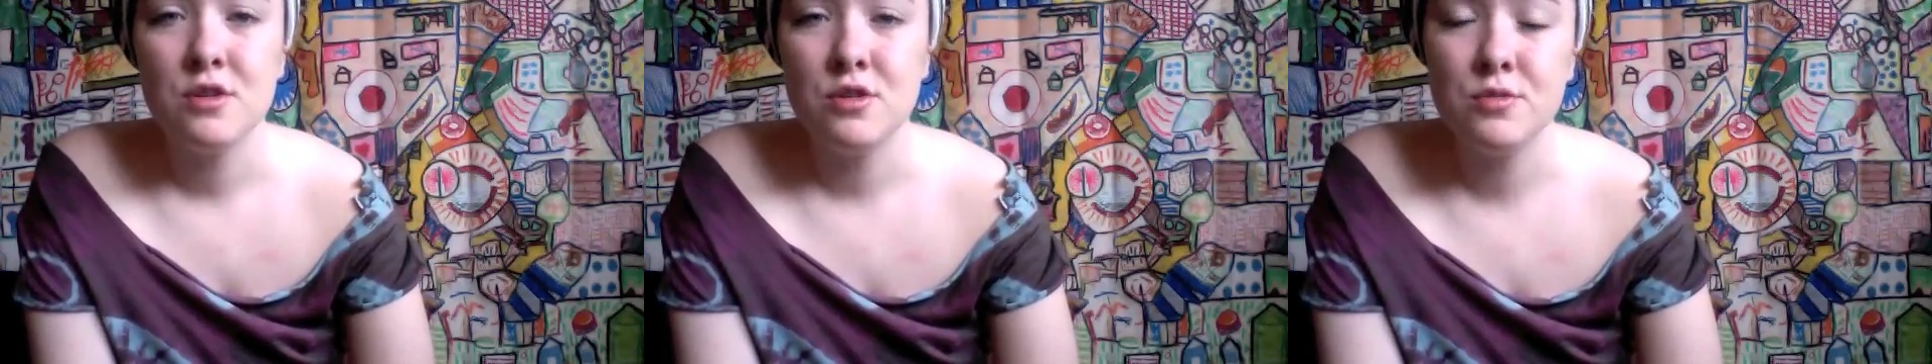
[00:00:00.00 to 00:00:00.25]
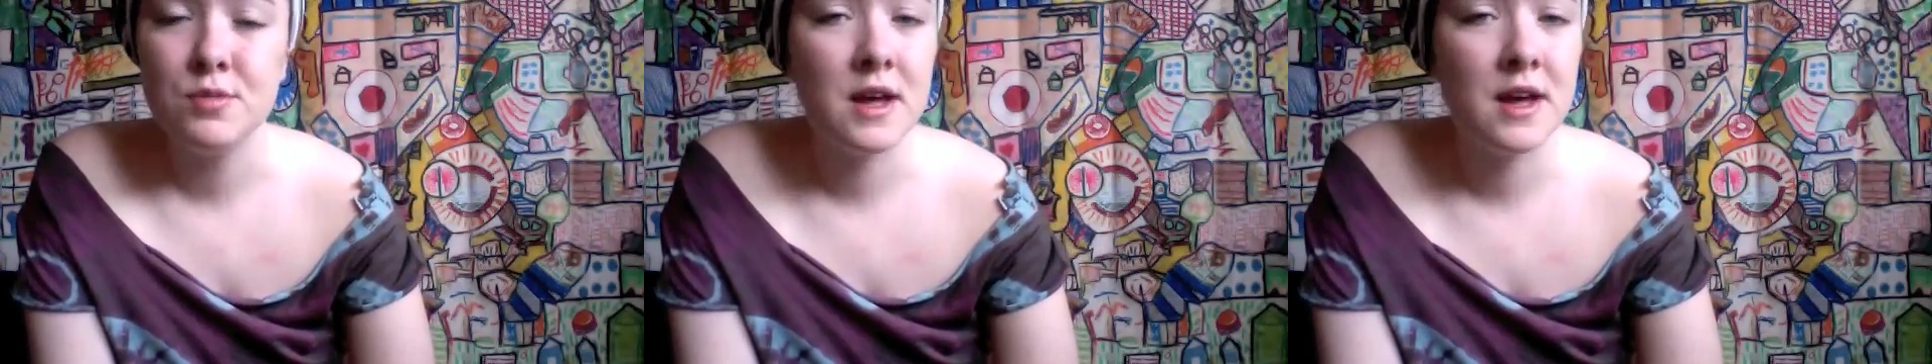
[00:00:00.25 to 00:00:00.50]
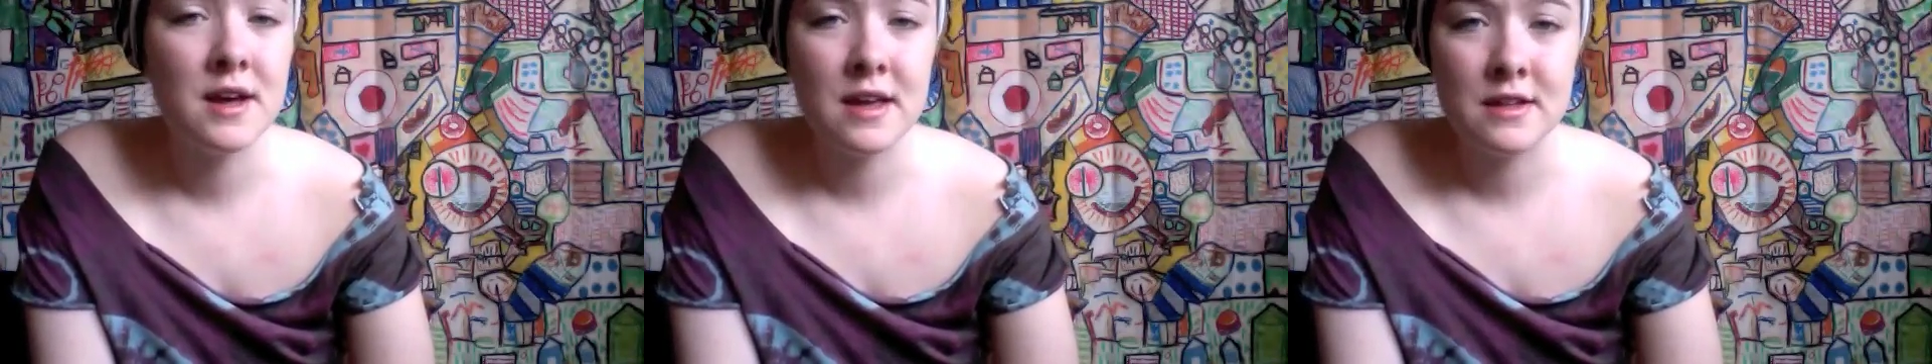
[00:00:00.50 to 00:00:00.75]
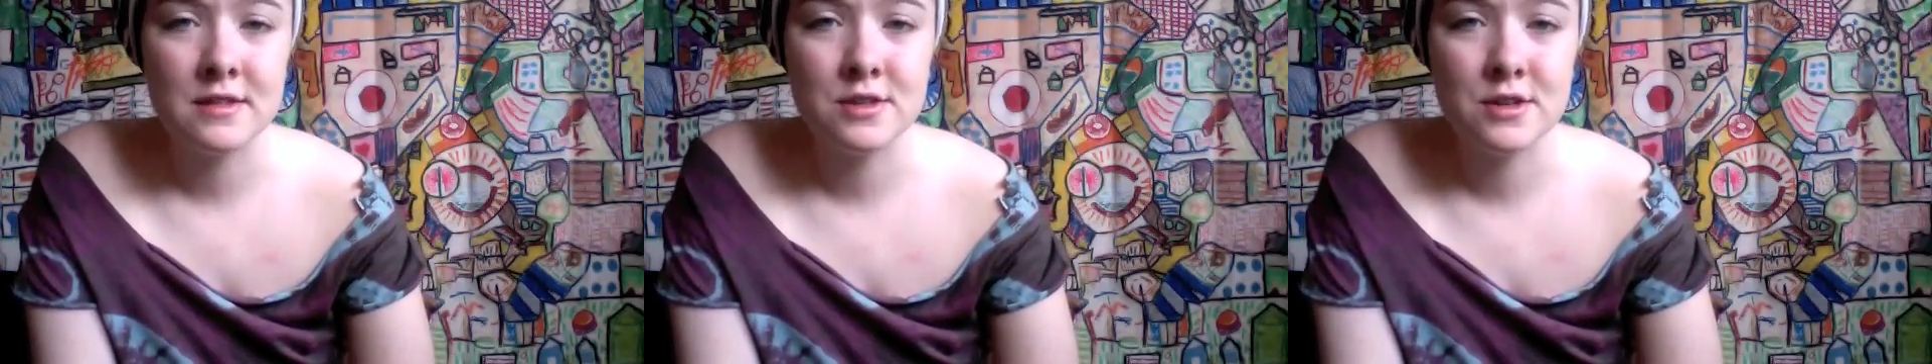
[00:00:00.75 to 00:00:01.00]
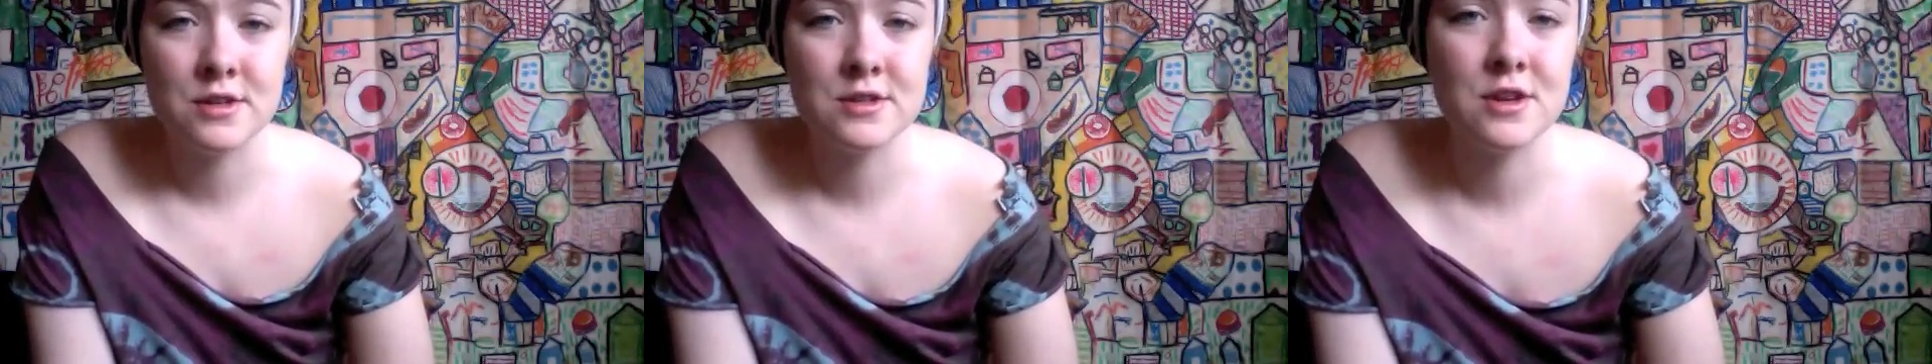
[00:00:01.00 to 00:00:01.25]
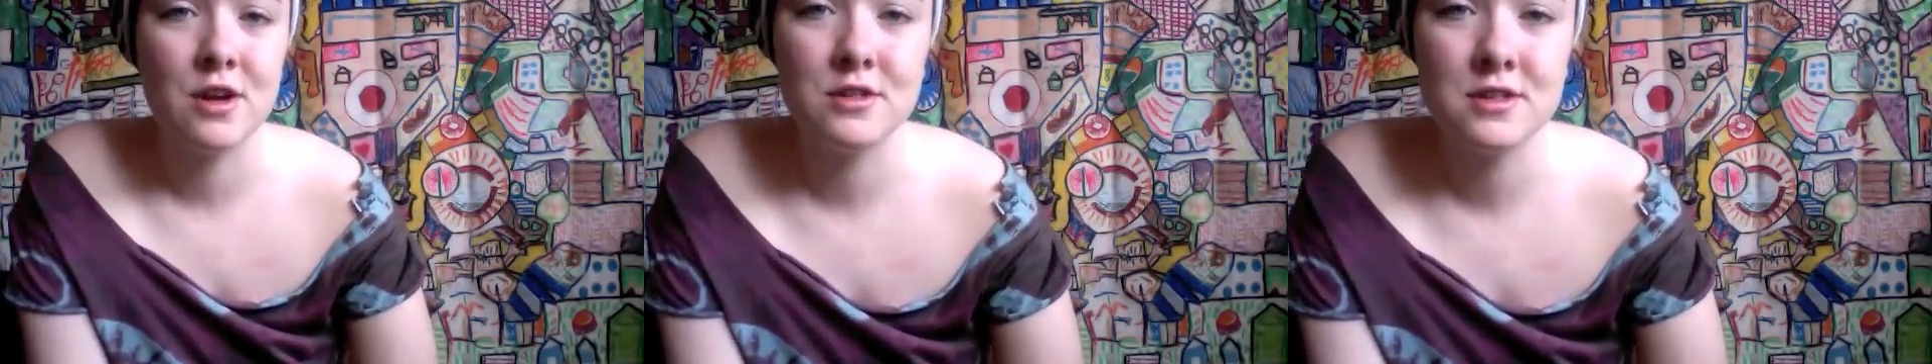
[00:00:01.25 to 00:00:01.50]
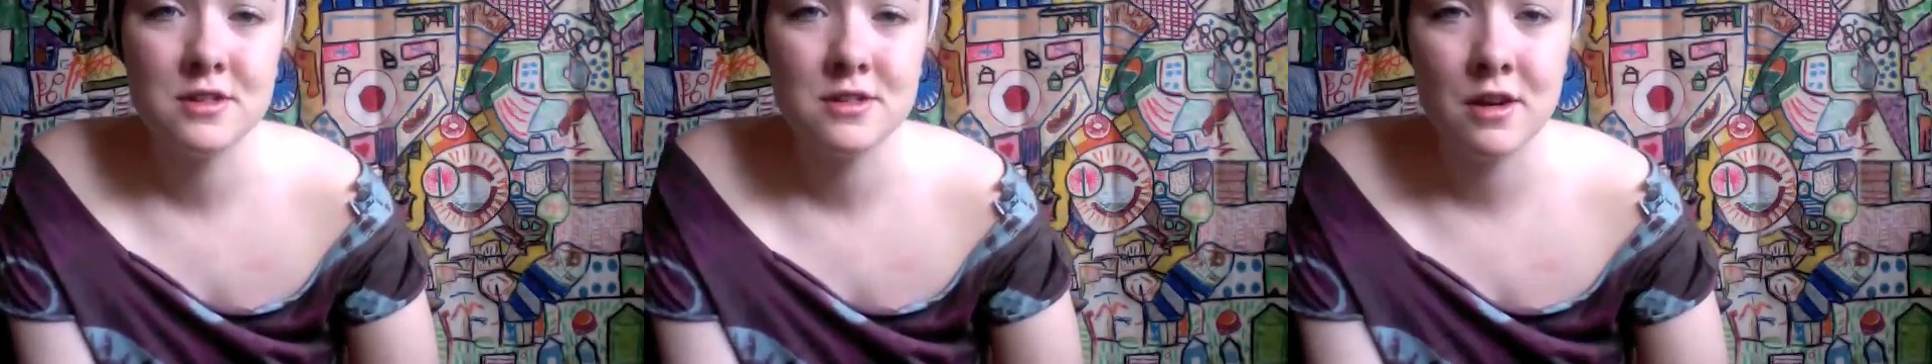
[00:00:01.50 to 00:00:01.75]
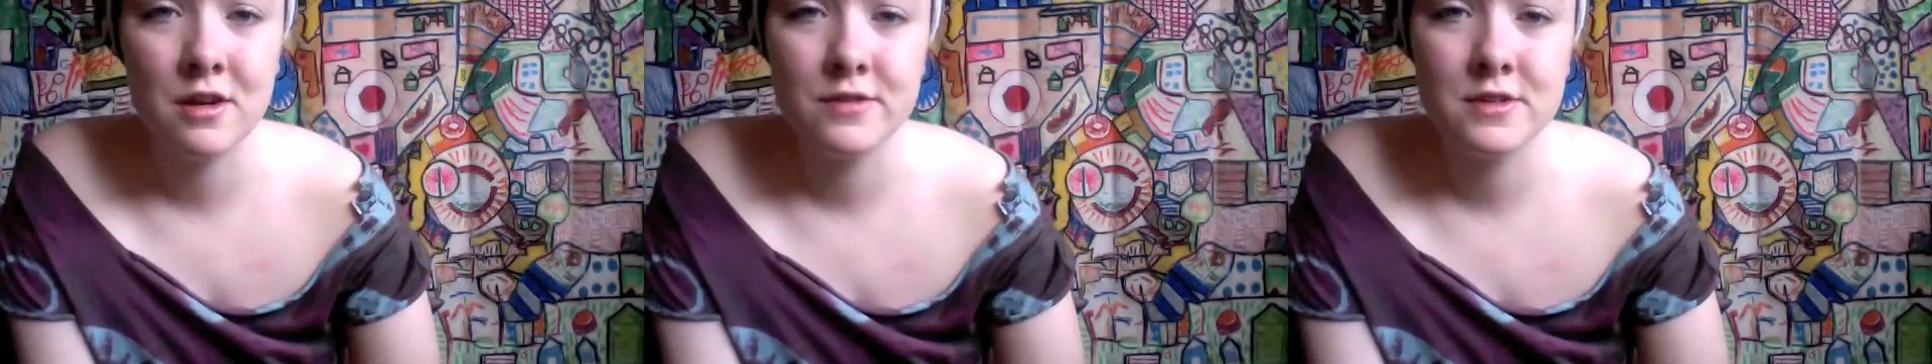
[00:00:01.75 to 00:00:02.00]
"Hoopla gets your salt
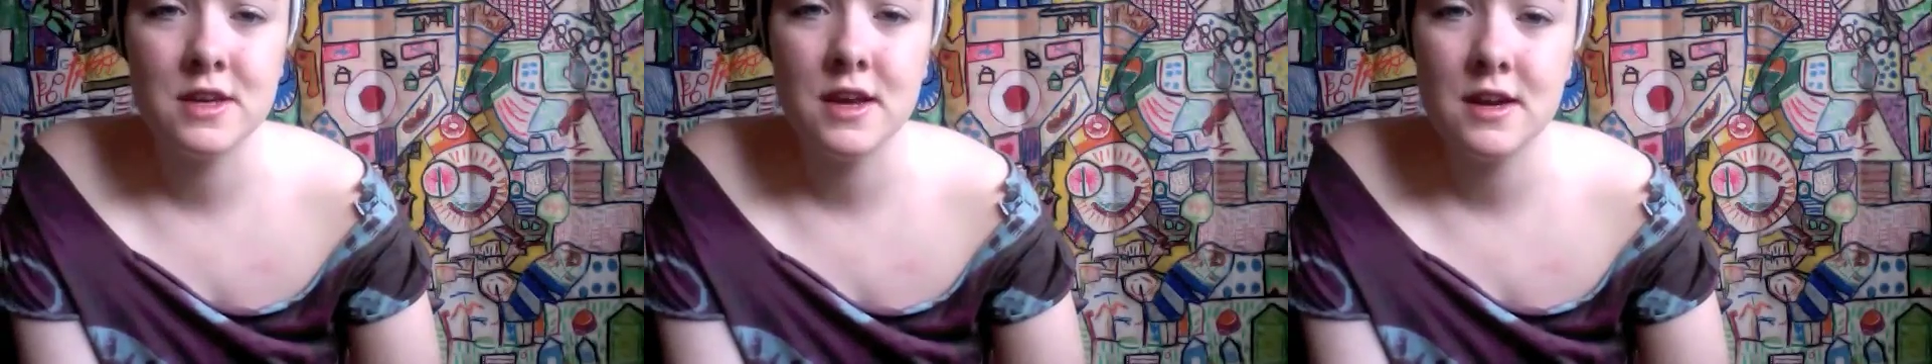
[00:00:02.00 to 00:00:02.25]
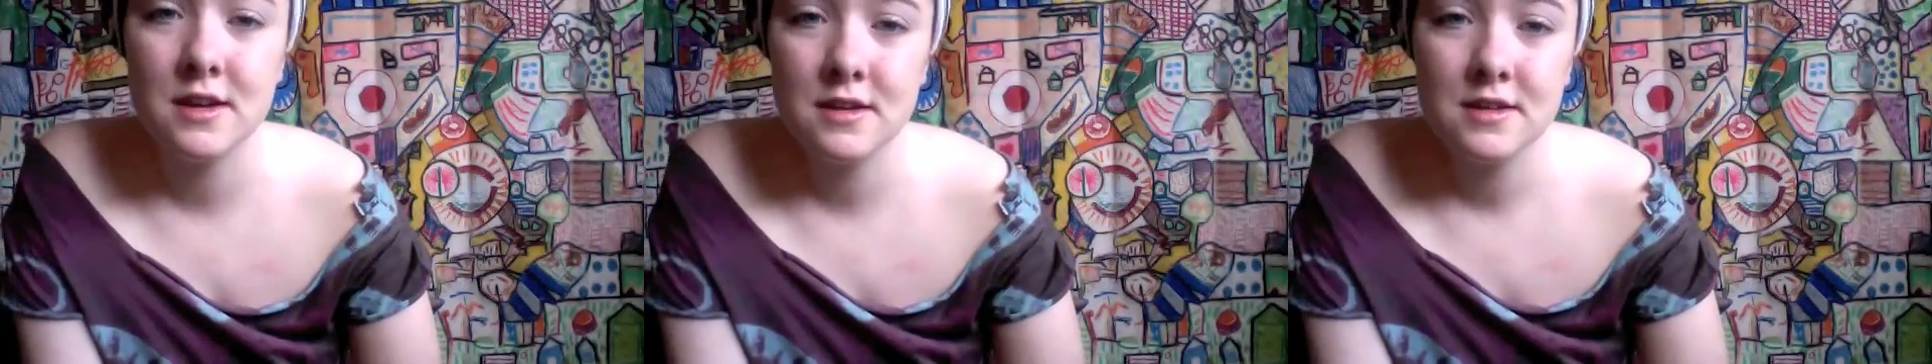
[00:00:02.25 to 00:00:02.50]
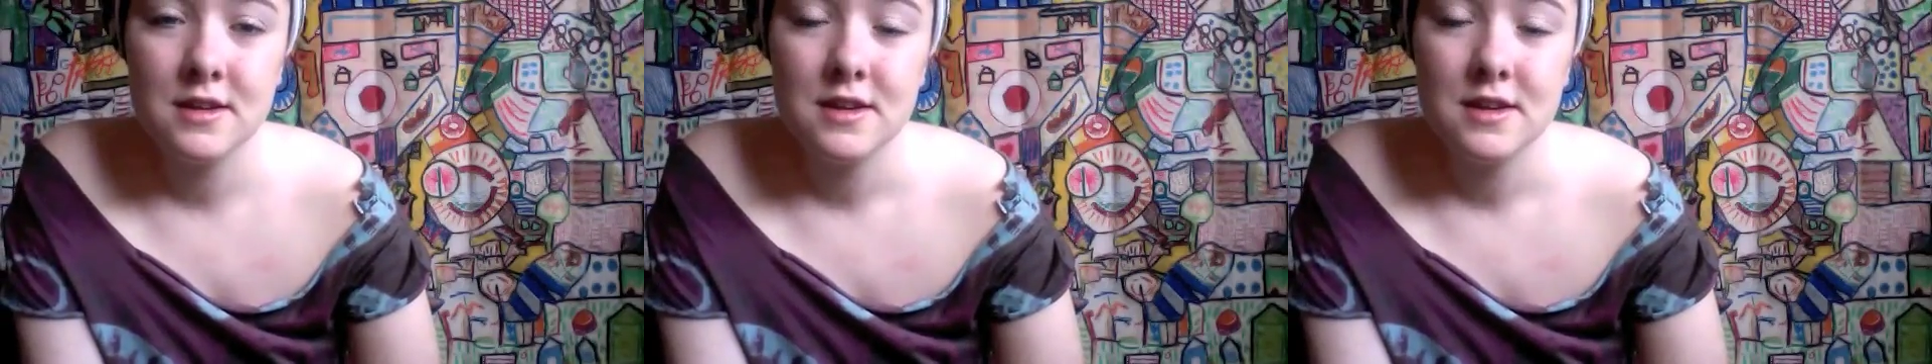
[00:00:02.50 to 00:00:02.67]
confiscated."